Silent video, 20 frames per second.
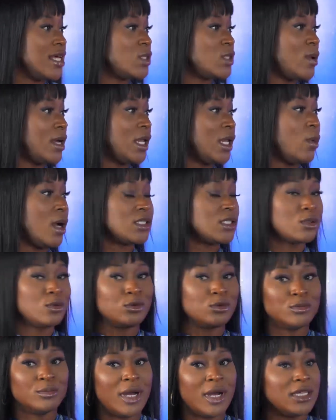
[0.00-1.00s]
That's why they watch
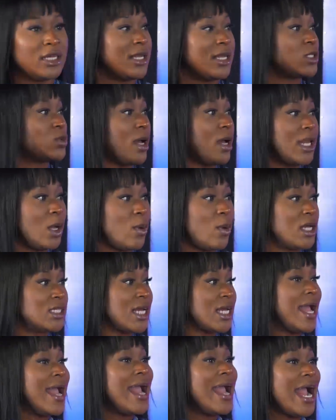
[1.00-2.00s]
Kumkum Bhagya. That's why they watch
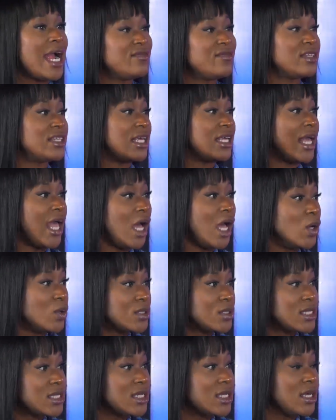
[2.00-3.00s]
watch everything
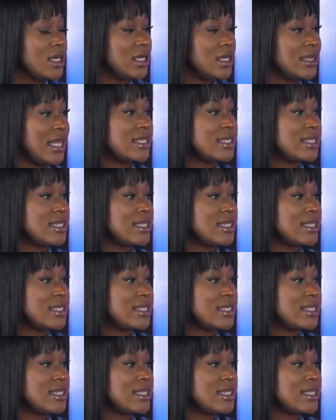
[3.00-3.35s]
else okay.